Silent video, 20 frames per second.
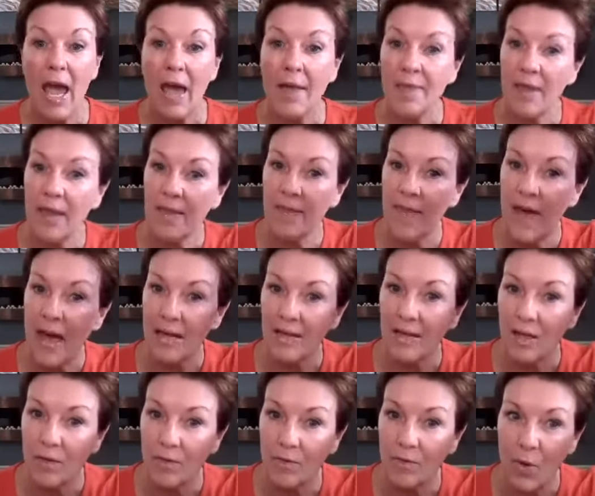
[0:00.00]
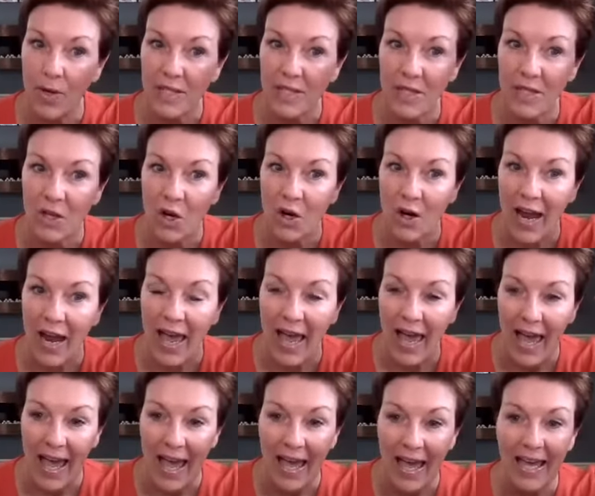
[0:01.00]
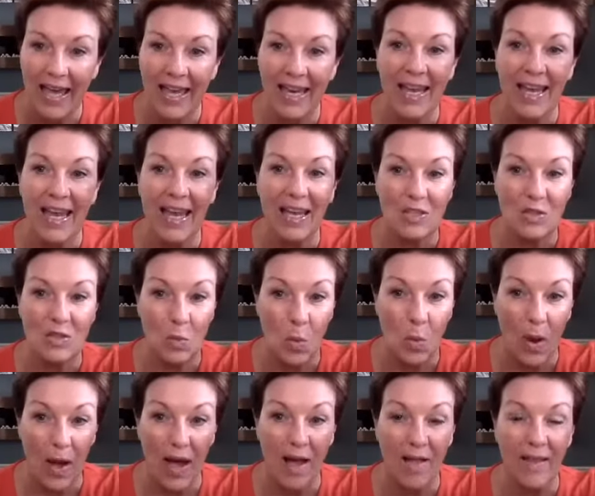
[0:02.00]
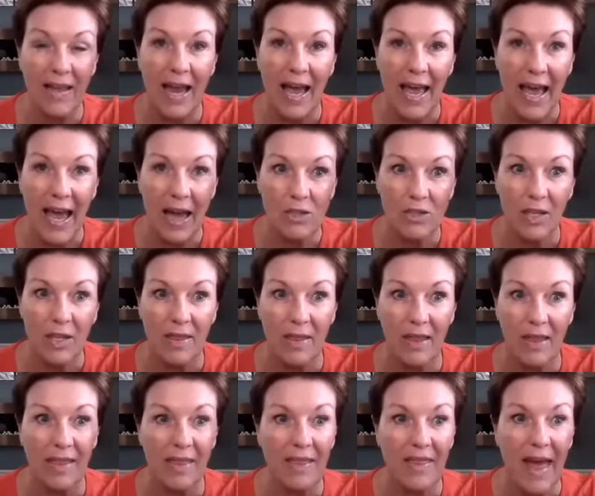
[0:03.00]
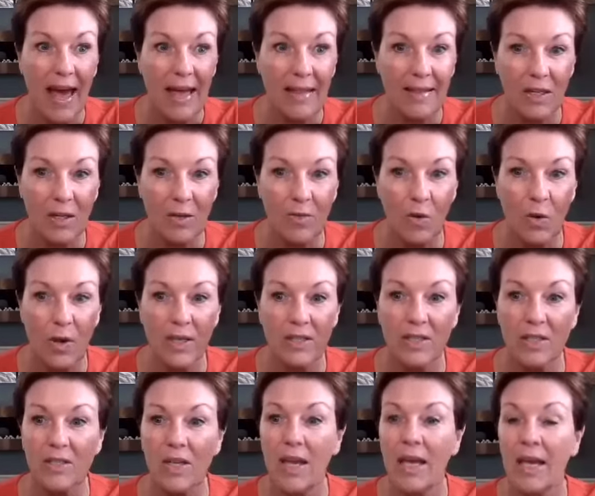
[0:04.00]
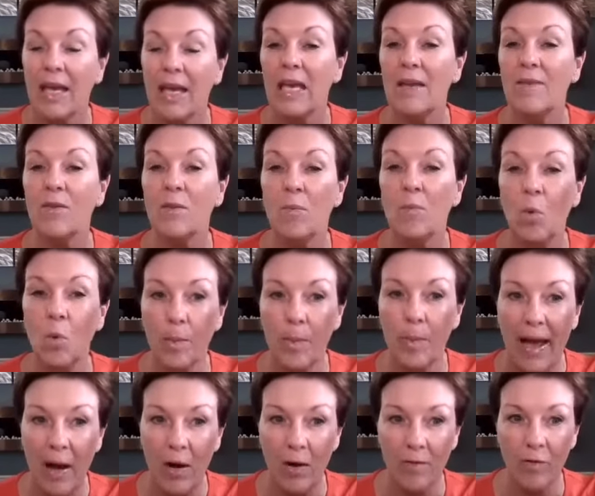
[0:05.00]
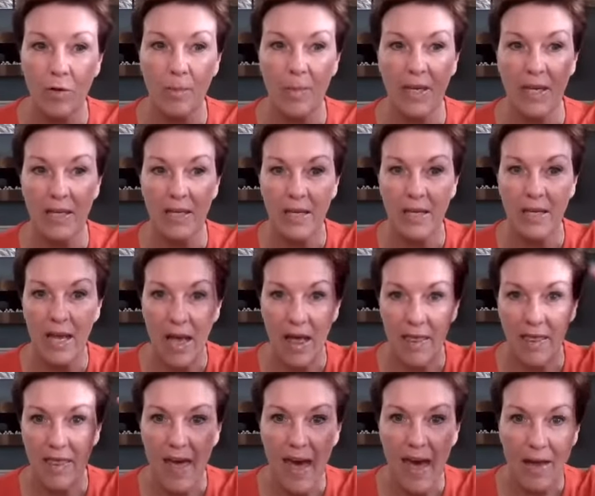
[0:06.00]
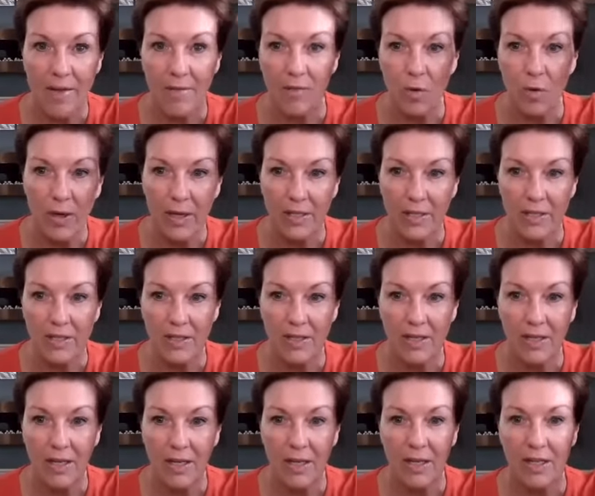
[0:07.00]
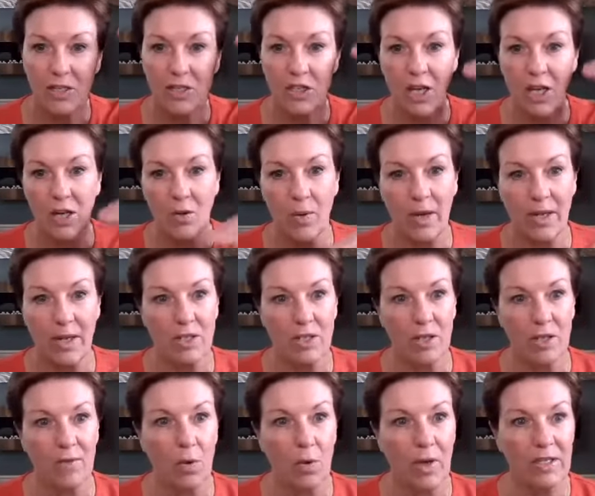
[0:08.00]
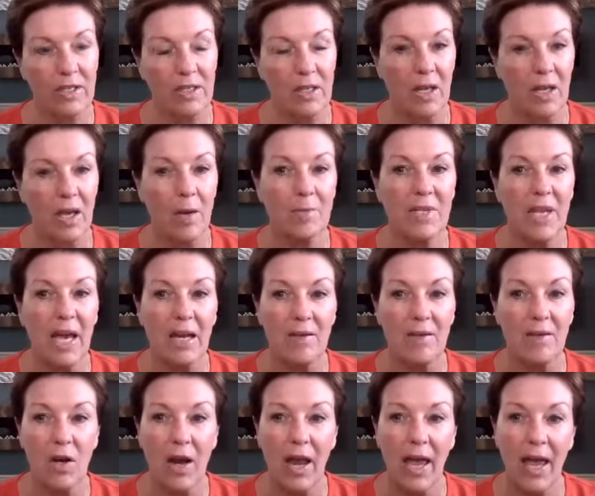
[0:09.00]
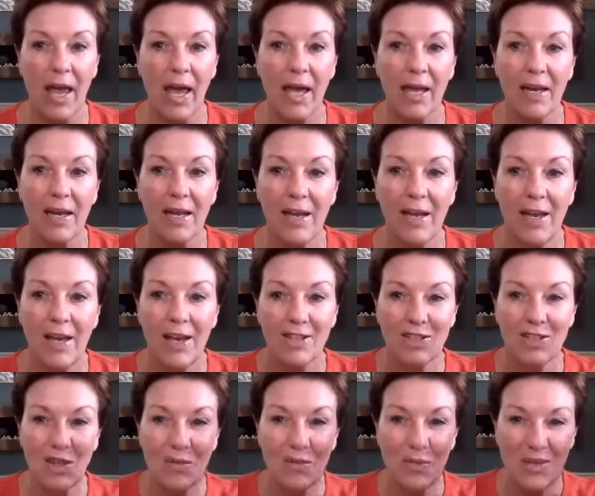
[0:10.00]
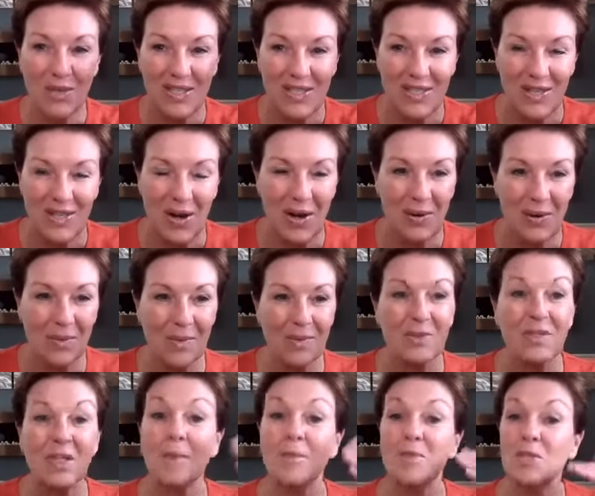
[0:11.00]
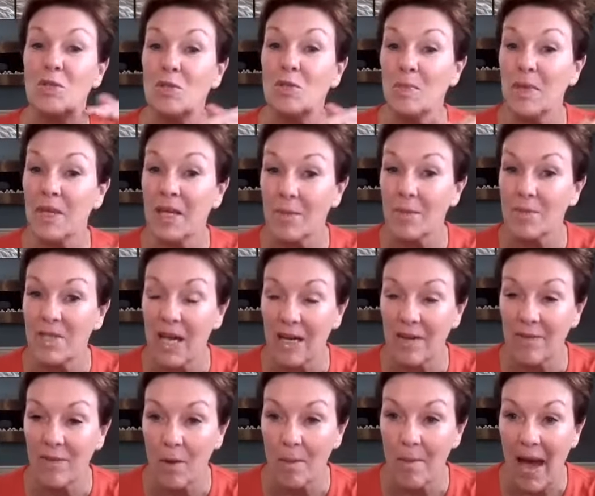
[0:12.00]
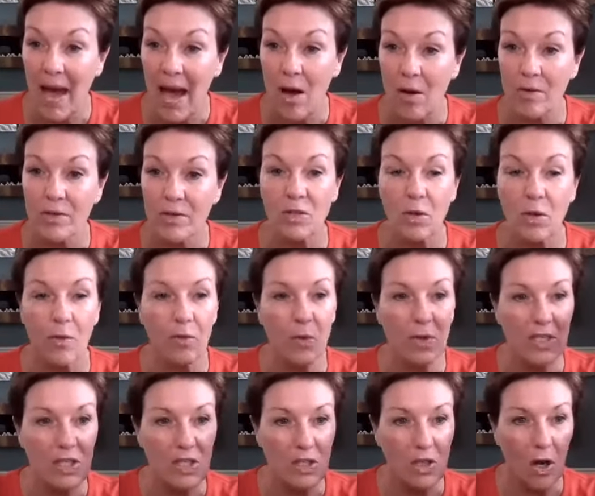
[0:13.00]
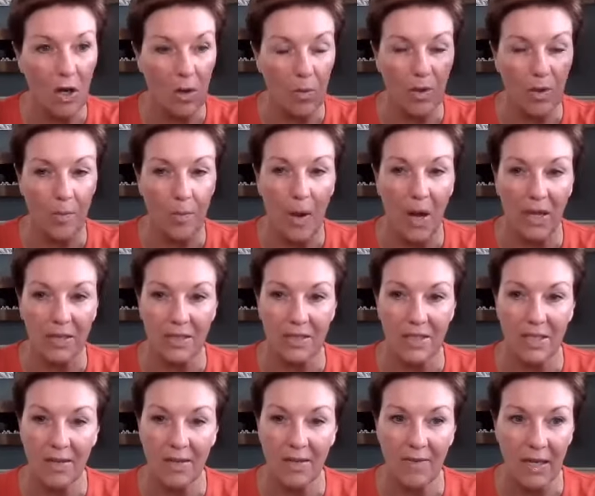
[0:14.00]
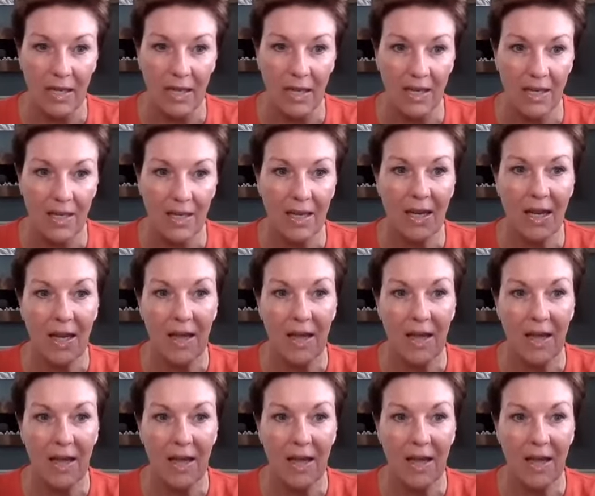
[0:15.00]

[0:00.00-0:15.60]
and then that little voice in our head as well. And I actually think that little voice is even more powerful because that voice generates the voice that comes out of our head. So if we start, excuse me, comes out of our mouth. So if we start with positivity,